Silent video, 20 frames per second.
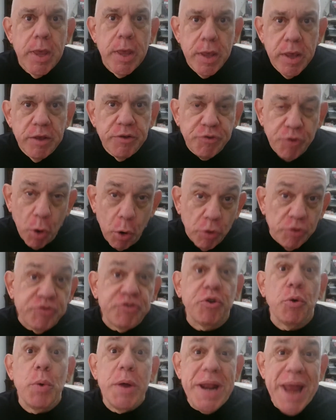is
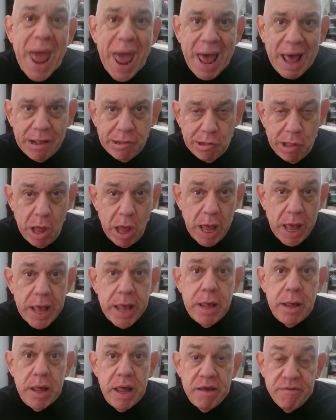also an
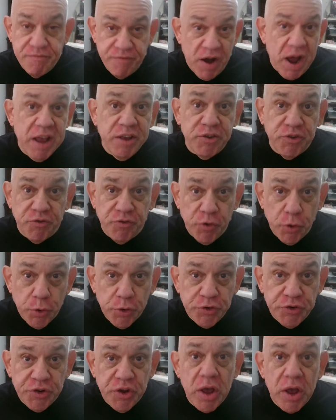ally and vice
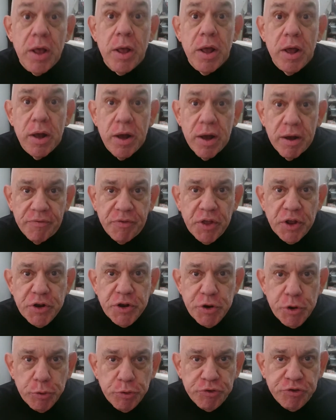versa of the
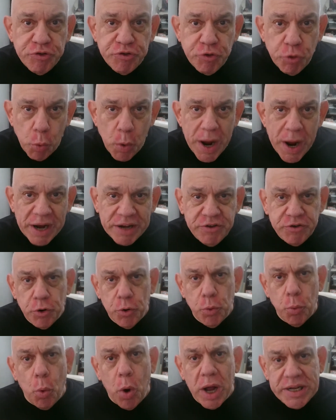news director
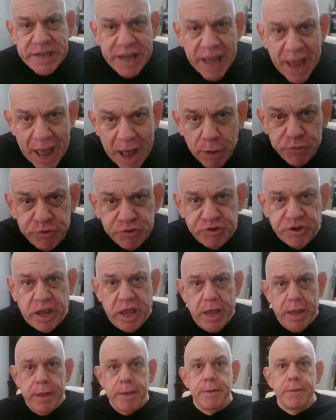
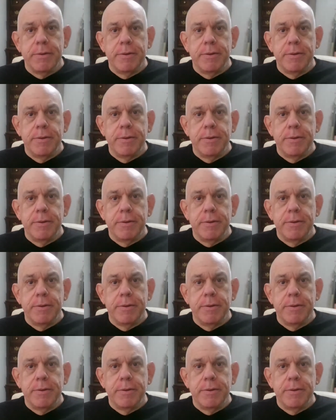Watkowski.